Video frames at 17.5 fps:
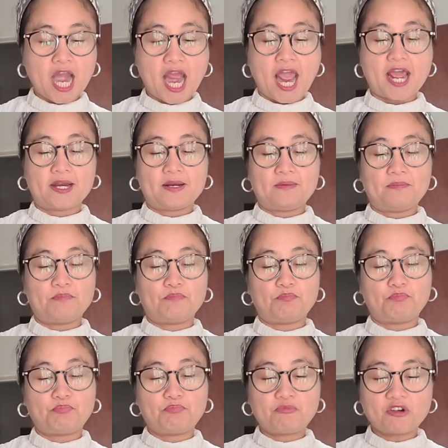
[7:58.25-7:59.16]
and
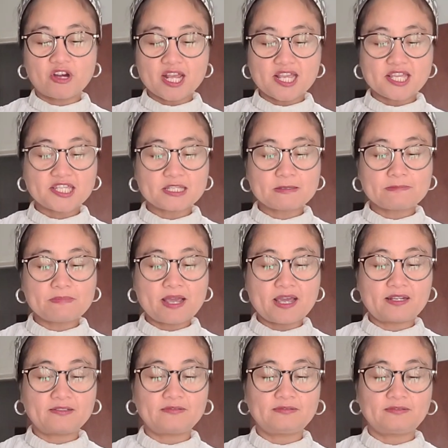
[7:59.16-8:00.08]

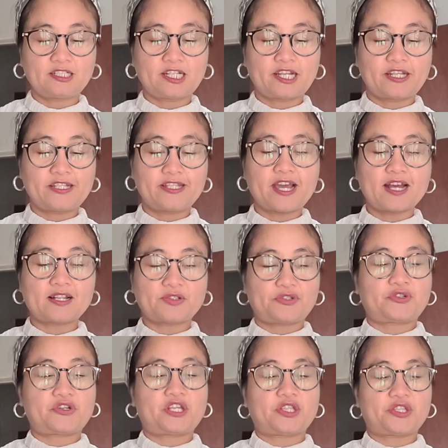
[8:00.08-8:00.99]
Brisbane got
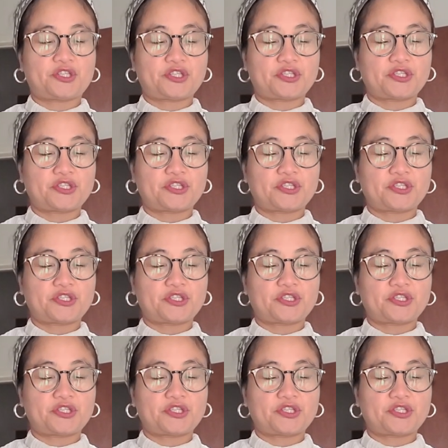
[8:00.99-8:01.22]
rich.